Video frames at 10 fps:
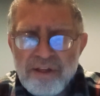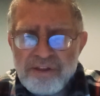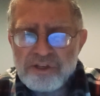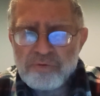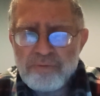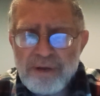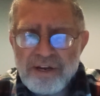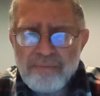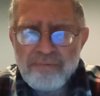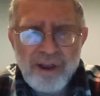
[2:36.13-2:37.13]
This would be
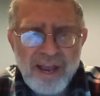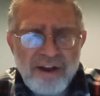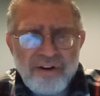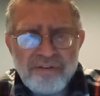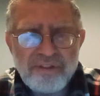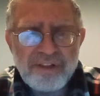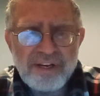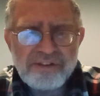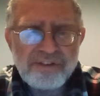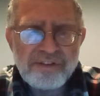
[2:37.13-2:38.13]
number 8 on the
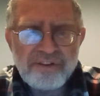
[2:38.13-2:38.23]
list.